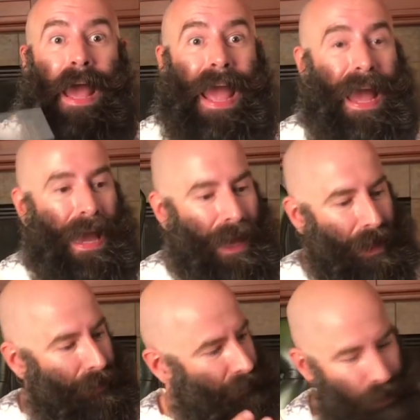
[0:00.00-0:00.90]

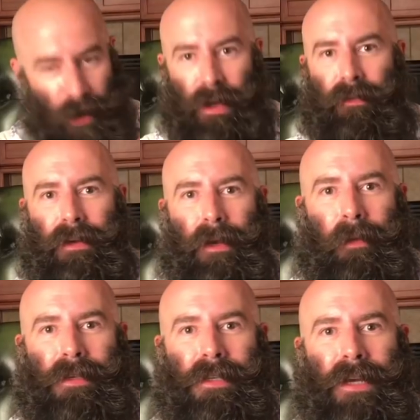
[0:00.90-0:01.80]
and, you know, give it a little
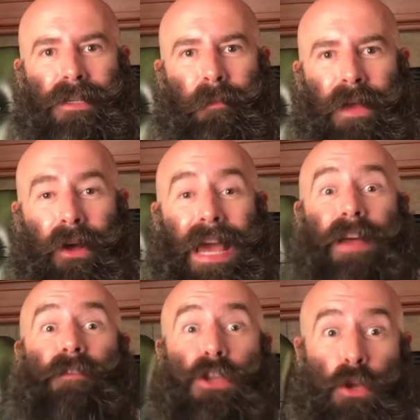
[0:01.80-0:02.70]
bit of sex appeal.
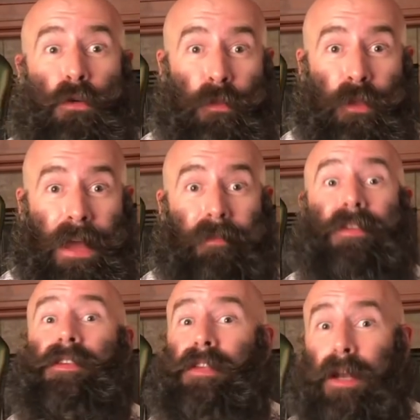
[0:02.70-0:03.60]
And if you think
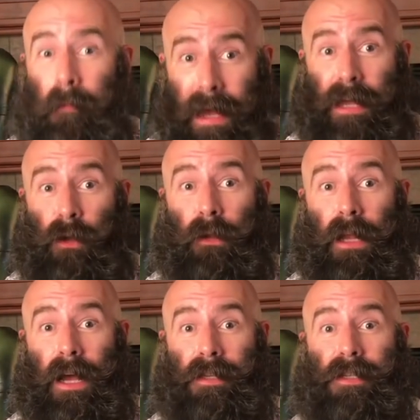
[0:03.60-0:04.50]
this is gonna make you
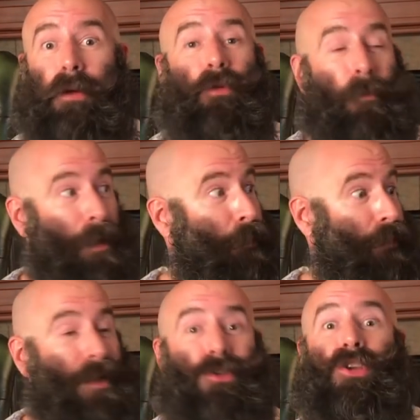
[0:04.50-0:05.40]
lust,
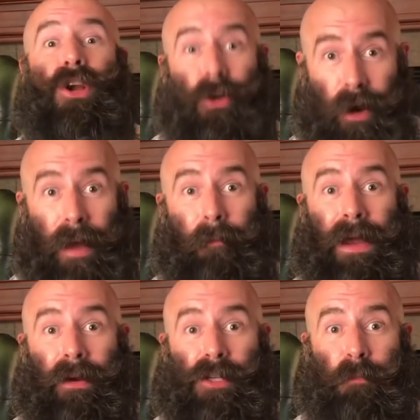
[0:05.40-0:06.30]
remember these are your
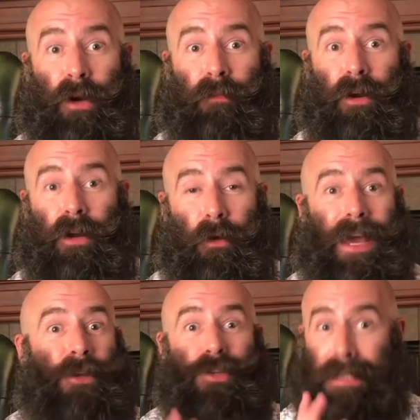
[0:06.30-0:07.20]
grandparents, pervert,
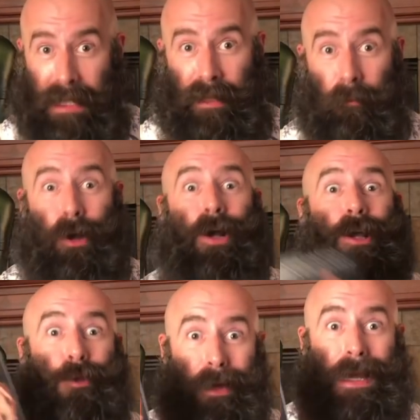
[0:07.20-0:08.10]
okay? Just get the
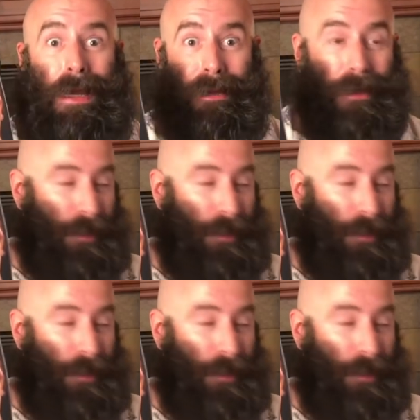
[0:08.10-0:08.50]
book, you need